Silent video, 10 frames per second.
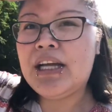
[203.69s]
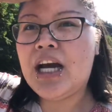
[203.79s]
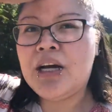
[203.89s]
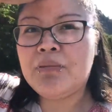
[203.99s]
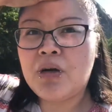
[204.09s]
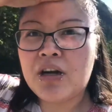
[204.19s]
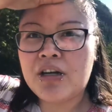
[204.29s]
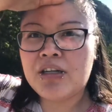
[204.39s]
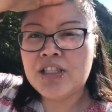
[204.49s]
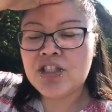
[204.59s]
Um,
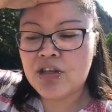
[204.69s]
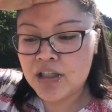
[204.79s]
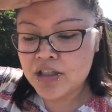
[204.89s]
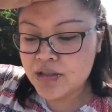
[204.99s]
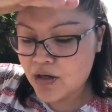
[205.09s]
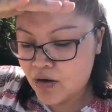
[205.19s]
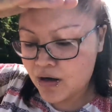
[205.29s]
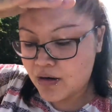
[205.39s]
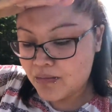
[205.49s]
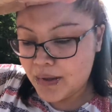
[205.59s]
our instructors
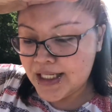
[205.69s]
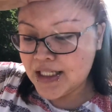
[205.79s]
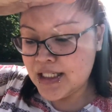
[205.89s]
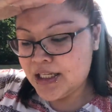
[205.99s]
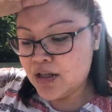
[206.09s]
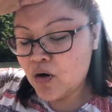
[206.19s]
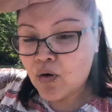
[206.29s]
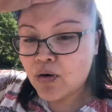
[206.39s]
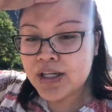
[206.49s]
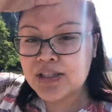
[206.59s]
are amazing.
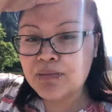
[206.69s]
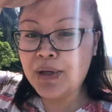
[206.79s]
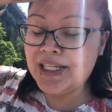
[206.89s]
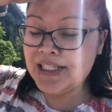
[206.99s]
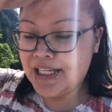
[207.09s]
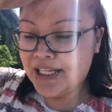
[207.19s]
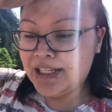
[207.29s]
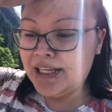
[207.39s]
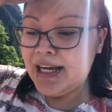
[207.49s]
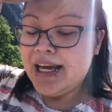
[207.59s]
Corey's amazing.